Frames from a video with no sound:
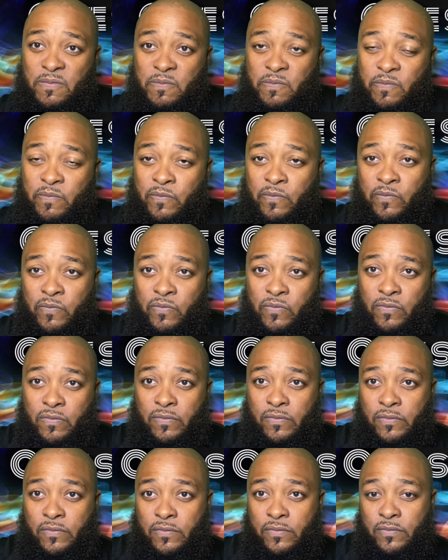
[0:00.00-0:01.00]

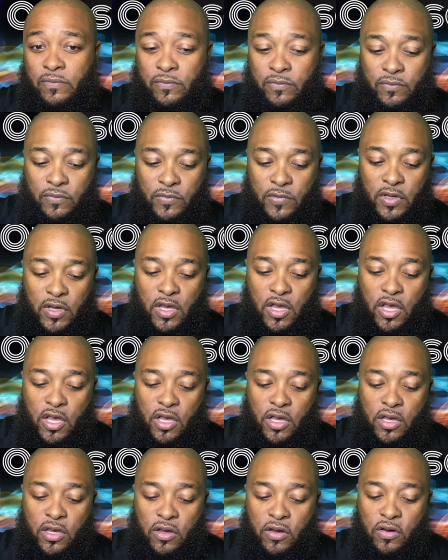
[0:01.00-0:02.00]

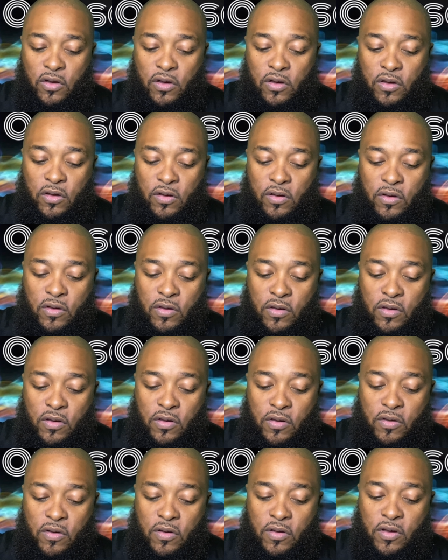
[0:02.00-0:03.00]

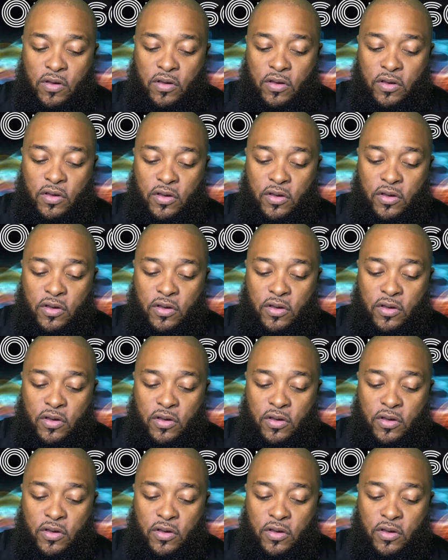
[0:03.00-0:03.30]
(silence)